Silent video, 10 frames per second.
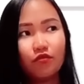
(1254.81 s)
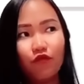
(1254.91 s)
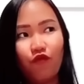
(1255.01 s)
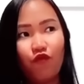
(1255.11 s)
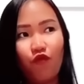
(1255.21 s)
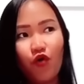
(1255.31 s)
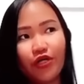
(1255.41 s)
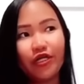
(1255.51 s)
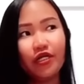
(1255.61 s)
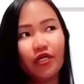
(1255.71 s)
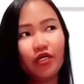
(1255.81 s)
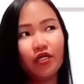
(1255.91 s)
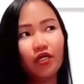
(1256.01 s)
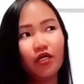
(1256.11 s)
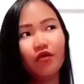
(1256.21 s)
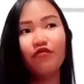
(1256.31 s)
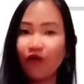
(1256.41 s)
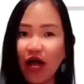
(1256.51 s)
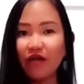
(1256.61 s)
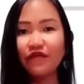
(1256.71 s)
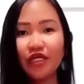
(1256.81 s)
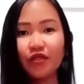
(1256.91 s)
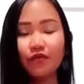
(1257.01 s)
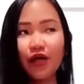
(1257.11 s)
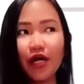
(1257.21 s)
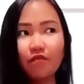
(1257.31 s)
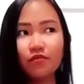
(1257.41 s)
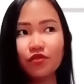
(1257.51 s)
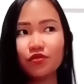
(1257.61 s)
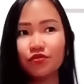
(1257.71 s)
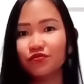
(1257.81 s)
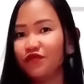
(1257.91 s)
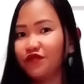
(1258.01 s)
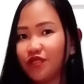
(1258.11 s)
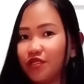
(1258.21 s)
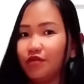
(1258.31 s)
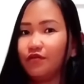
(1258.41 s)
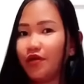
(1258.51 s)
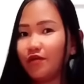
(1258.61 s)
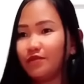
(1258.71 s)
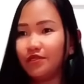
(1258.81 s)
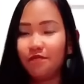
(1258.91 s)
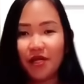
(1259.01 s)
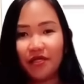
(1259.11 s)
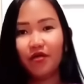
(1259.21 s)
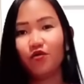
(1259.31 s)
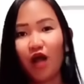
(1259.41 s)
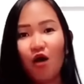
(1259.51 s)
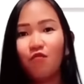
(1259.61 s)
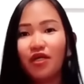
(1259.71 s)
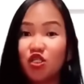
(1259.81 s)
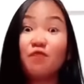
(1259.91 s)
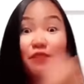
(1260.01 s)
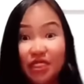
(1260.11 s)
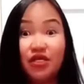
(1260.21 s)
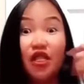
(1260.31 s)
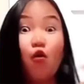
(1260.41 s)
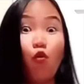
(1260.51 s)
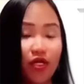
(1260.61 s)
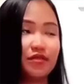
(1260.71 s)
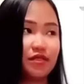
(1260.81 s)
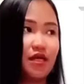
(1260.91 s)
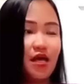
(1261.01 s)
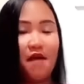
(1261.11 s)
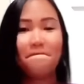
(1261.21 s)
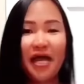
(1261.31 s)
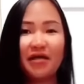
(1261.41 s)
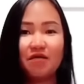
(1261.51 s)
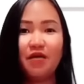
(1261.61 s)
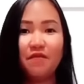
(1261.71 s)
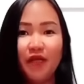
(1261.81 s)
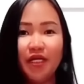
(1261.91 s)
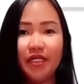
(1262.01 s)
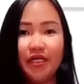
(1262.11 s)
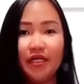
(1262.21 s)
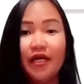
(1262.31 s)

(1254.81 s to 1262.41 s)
45 kilograms to 50 kilograms, depending on how much muscle I want back in my body.